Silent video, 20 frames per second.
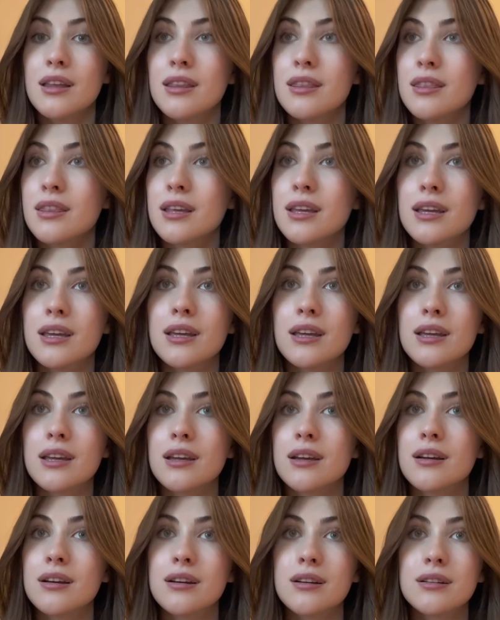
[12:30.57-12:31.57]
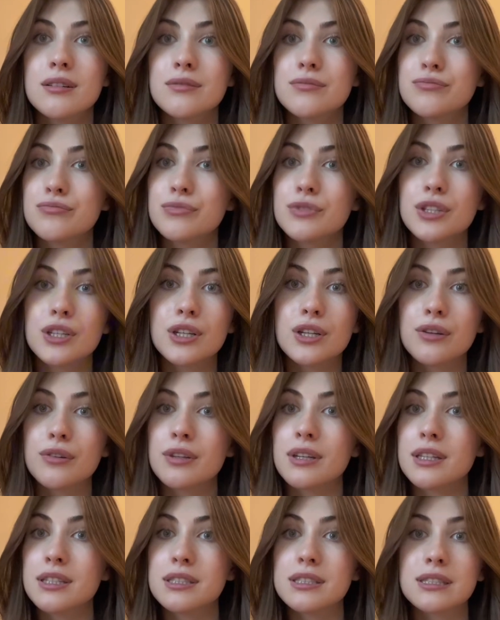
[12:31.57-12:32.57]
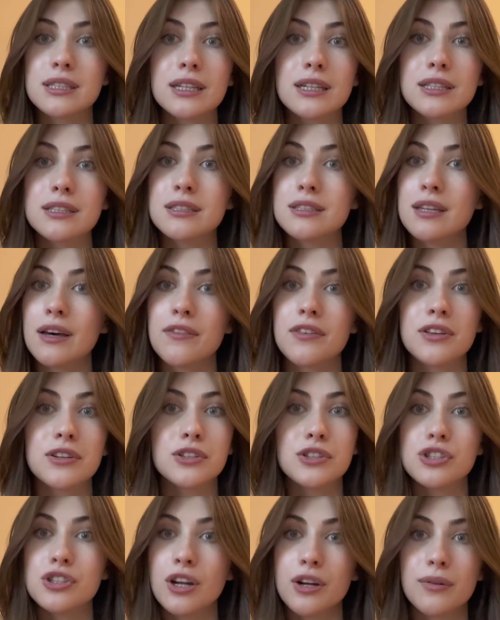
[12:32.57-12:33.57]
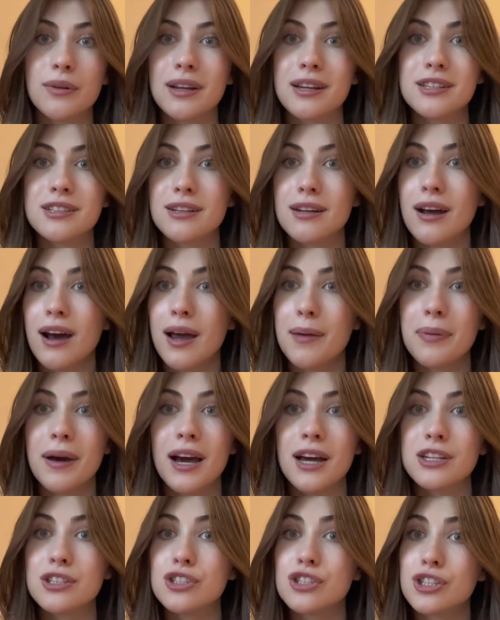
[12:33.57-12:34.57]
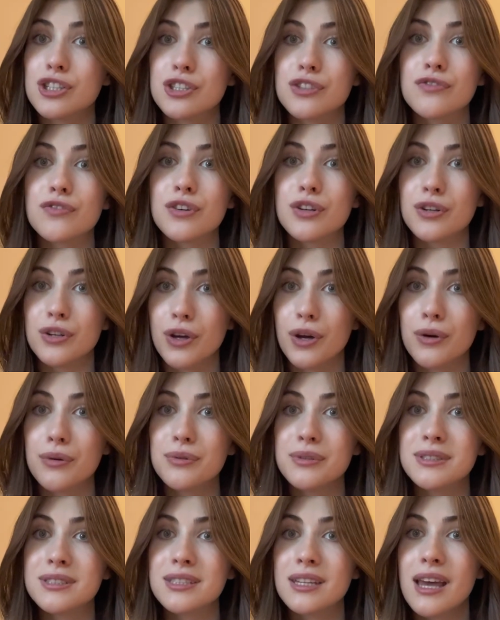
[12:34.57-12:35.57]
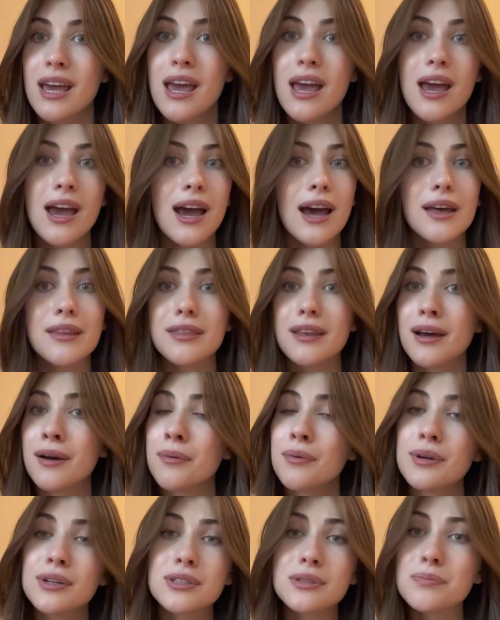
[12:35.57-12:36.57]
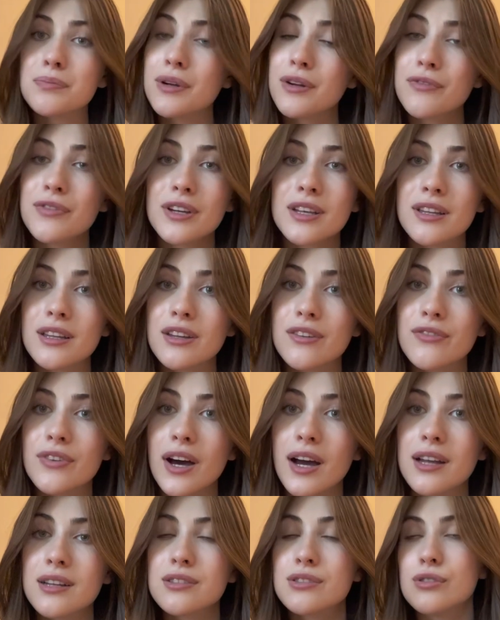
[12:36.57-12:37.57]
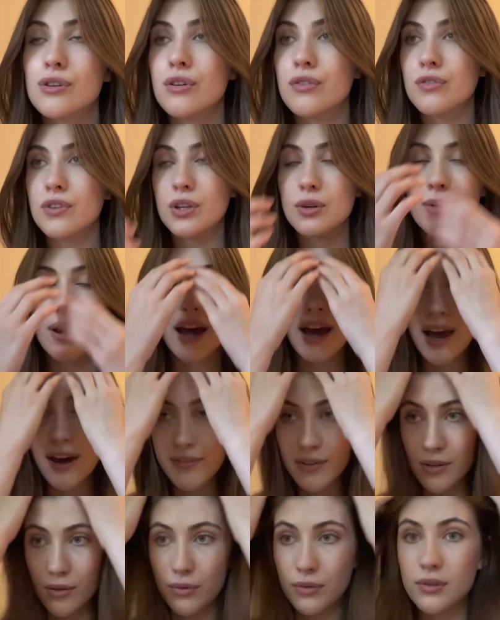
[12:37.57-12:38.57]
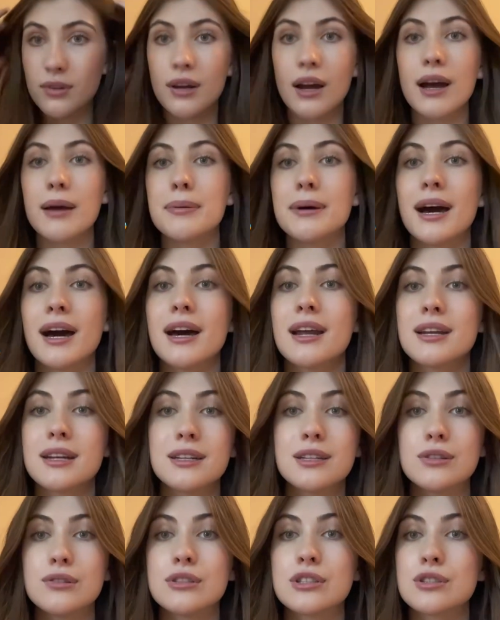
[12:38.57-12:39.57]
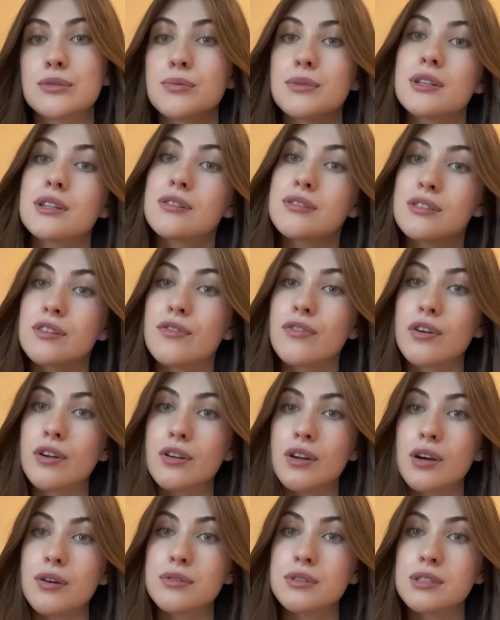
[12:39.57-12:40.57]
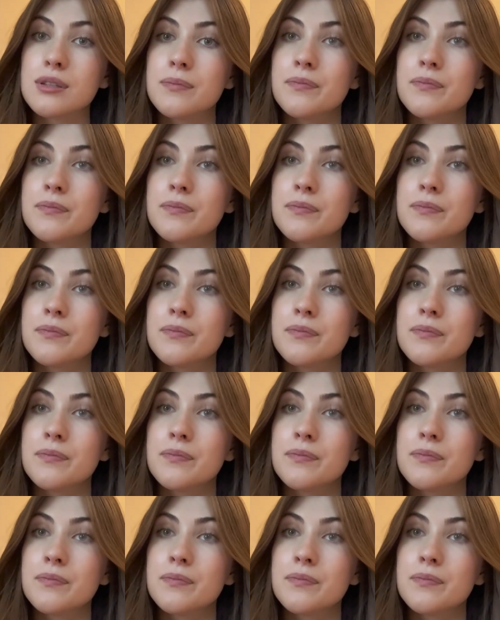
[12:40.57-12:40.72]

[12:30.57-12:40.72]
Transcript: the, you know, like 6th, 7th generation iPad just for notes, and that works perfectly fine. So if you have an older iPad and you just want to use it for notes,